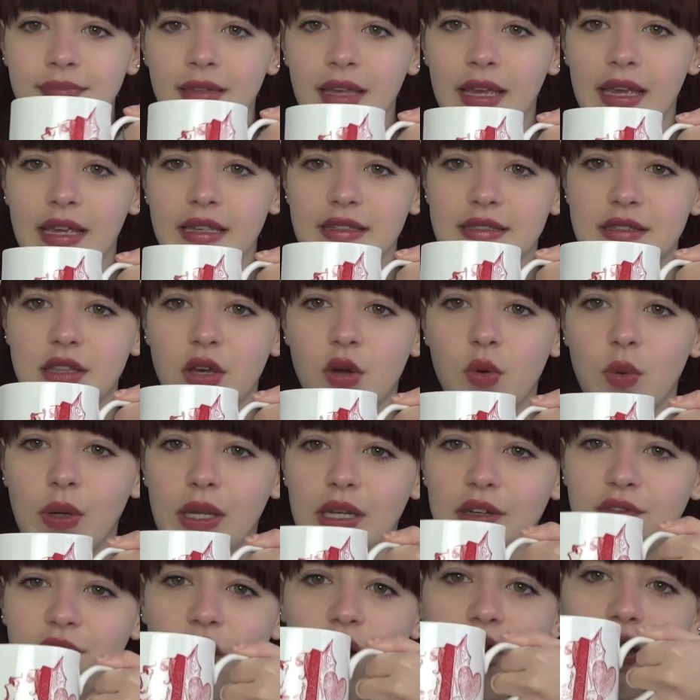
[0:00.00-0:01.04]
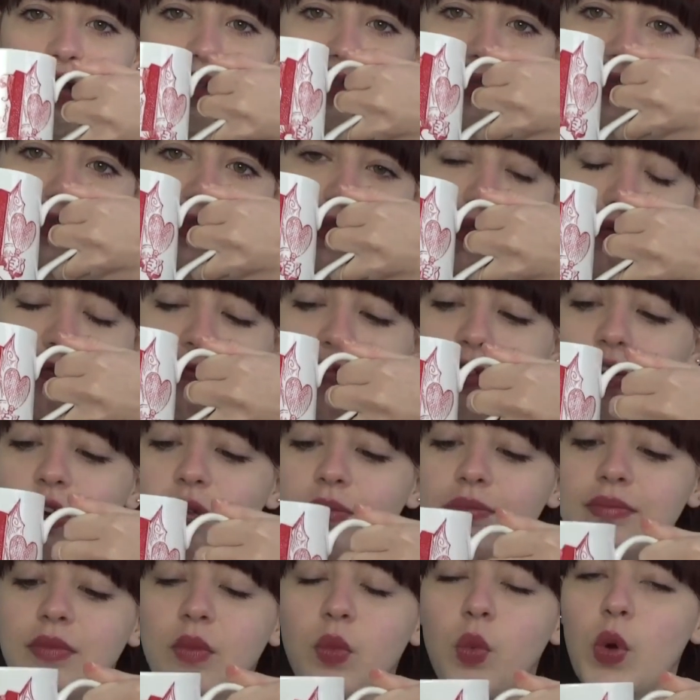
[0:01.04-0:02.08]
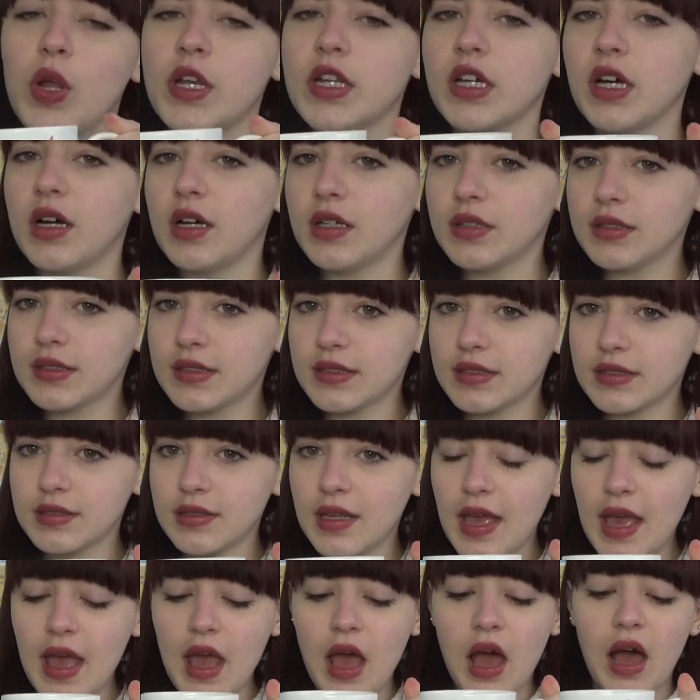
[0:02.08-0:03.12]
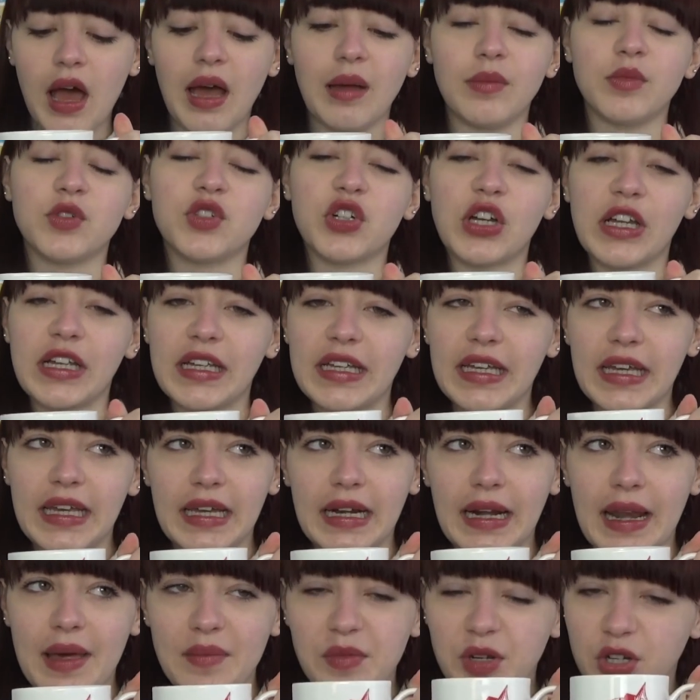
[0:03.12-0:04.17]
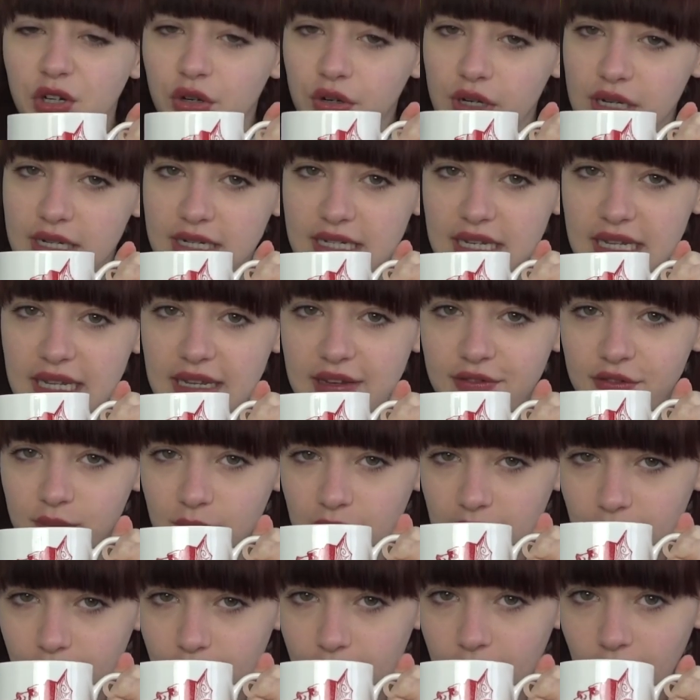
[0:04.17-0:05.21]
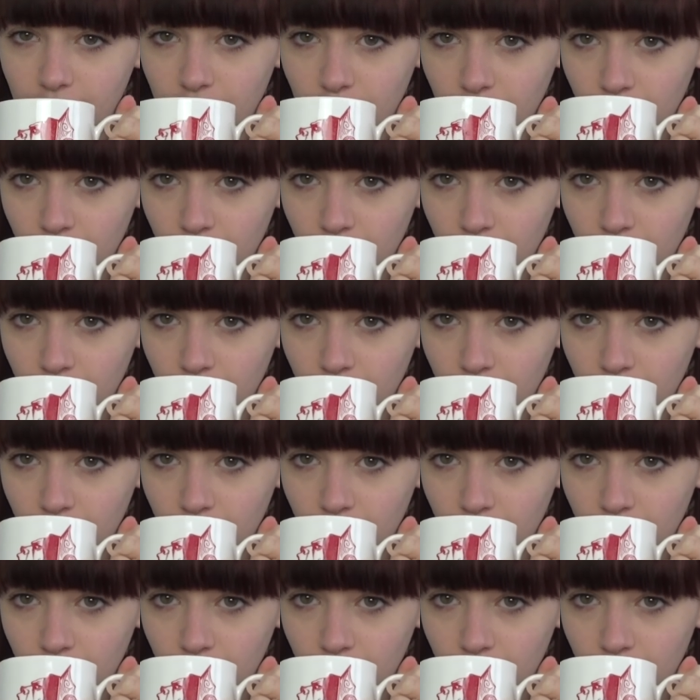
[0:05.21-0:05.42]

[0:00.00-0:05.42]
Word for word: It's the Queen of Hearts from Whittards. I'm drinking lemon green tea from Clipper.